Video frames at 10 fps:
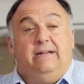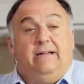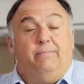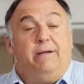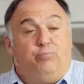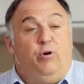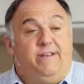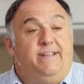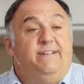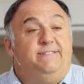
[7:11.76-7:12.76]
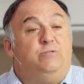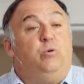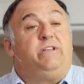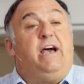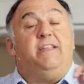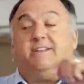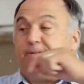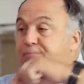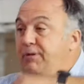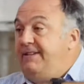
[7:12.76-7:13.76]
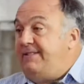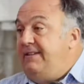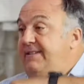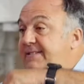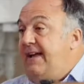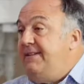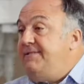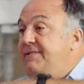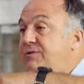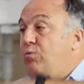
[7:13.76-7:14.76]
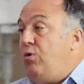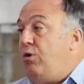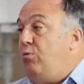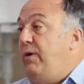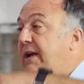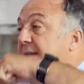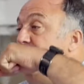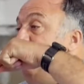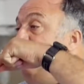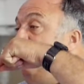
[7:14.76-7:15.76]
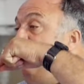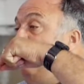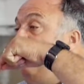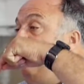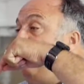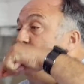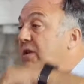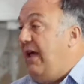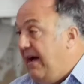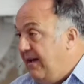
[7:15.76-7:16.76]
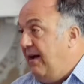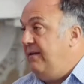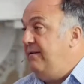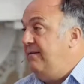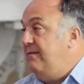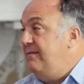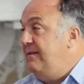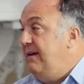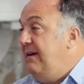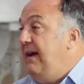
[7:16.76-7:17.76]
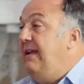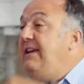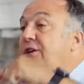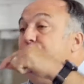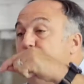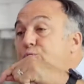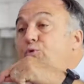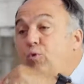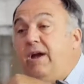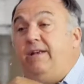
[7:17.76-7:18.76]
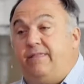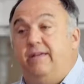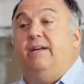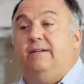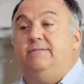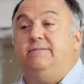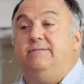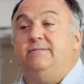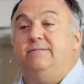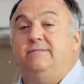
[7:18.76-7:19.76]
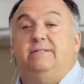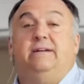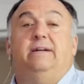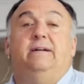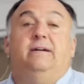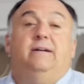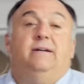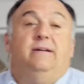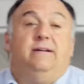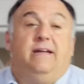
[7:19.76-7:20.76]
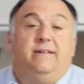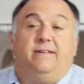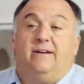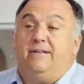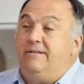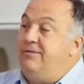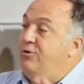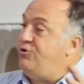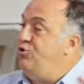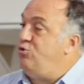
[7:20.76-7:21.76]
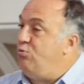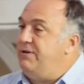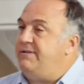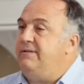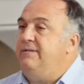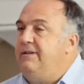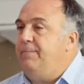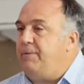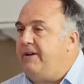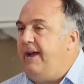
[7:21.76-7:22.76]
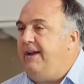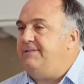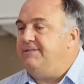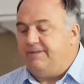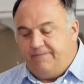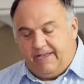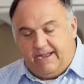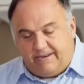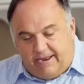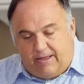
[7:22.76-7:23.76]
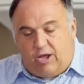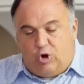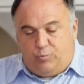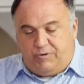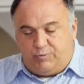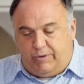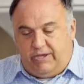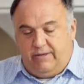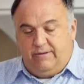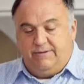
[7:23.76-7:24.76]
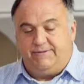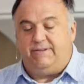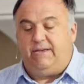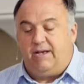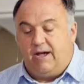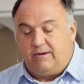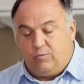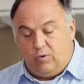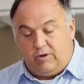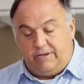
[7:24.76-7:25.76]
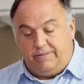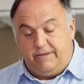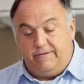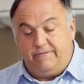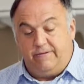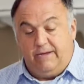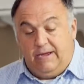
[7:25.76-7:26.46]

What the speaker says: My point is what God explicitly says in His Word we can rely on, and He can do great things. And there's numerous implications of that, and I hope as we see God at work in these